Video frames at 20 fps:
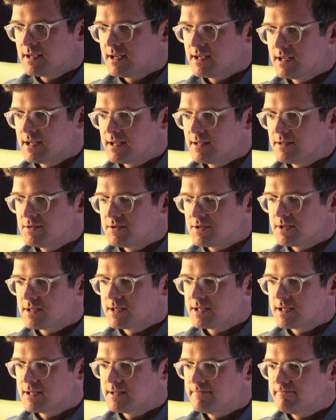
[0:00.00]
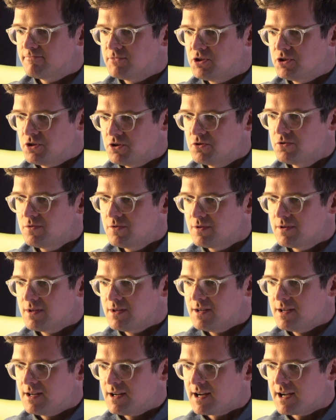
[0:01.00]
and you know,
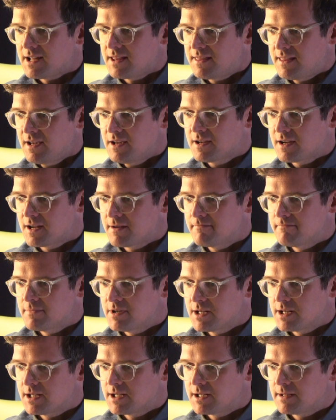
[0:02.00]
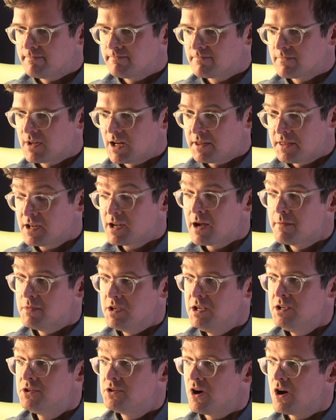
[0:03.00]
I think I'm
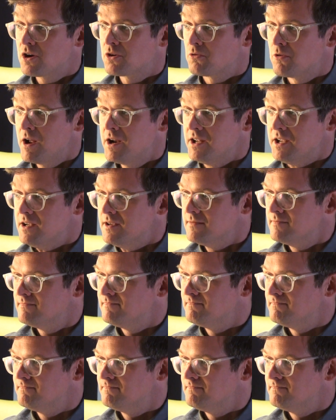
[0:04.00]
e-talk ready.